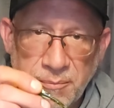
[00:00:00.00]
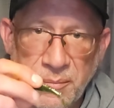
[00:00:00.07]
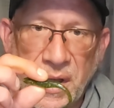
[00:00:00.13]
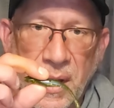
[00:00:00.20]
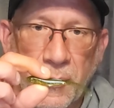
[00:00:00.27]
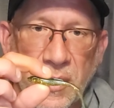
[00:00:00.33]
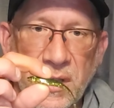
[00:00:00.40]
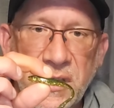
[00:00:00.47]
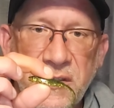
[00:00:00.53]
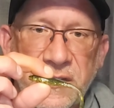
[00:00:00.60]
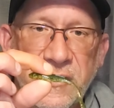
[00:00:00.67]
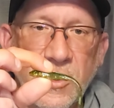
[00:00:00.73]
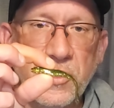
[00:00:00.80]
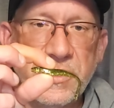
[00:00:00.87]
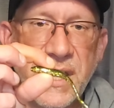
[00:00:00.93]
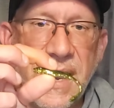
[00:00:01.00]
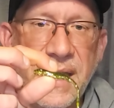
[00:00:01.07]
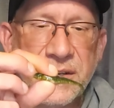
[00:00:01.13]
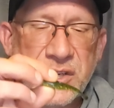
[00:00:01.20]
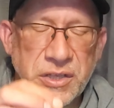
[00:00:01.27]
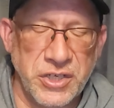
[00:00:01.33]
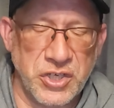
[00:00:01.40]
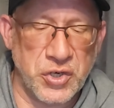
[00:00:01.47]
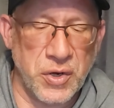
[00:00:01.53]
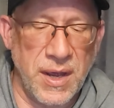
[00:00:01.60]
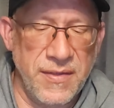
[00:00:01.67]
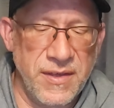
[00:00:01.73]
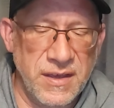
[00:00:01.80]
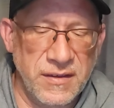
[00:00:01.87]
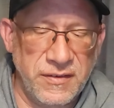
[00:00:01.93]
But I'm really stoked to actually
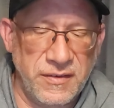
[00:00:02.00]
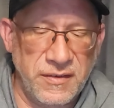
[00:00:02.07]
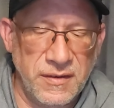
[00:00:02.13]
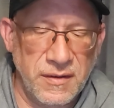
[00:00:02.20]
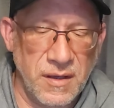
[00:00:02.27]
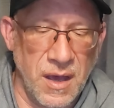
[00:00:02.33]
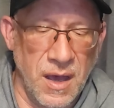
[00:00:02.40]
try this